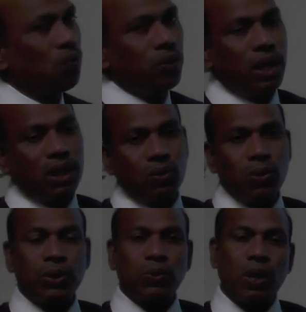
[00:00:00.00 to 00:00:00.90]
we are
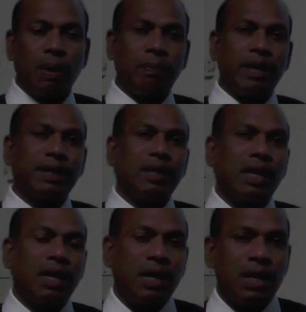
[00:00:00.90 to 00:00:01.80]
going to apply
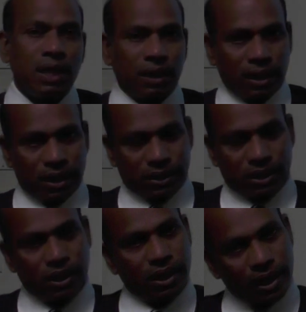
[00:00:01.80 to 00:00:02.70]
the
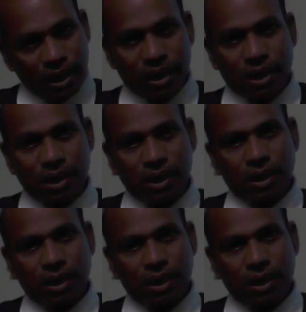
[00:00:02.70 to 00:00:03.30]
correction here.